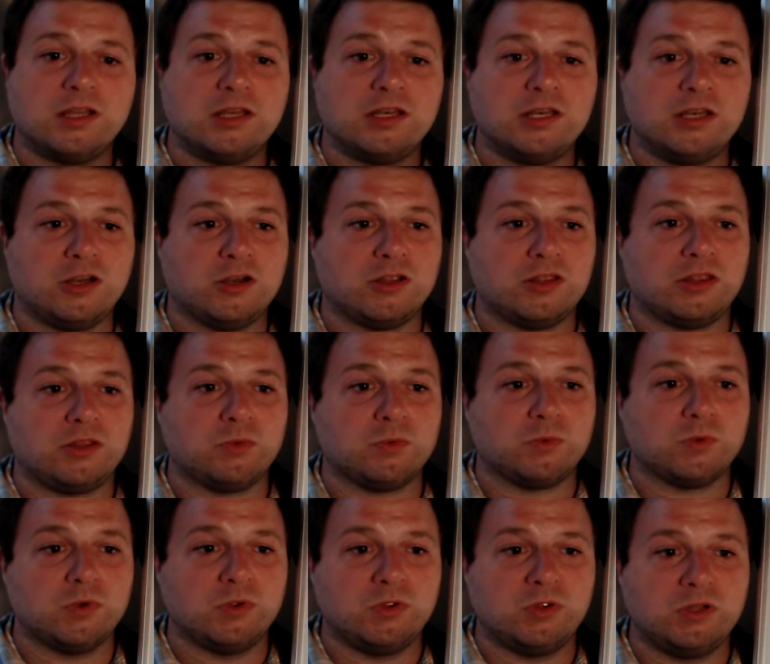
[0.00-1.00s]
during the
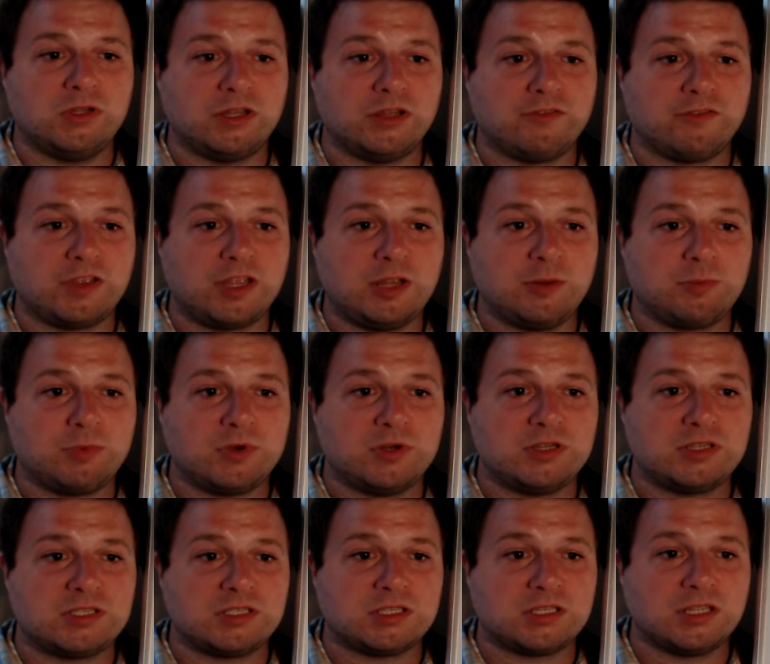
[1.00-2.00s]
rule of
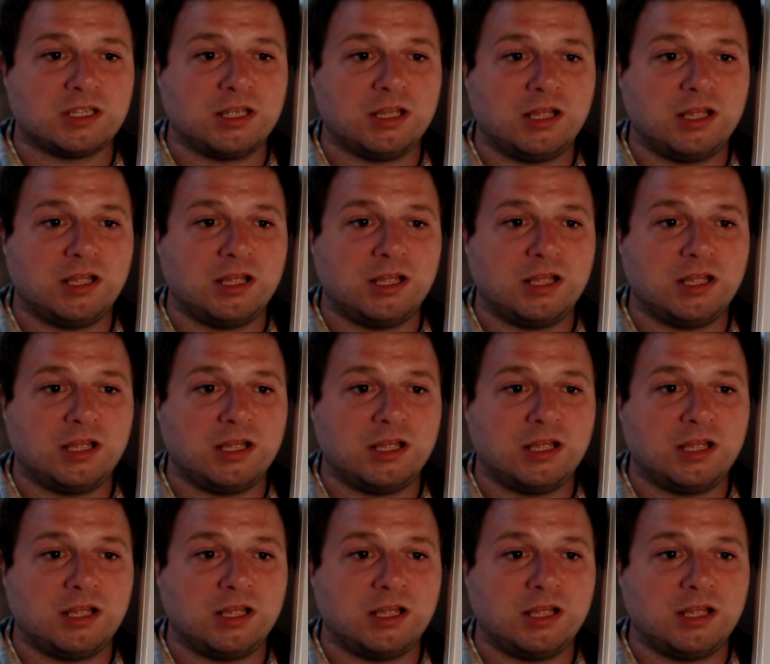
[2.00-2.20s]
Empress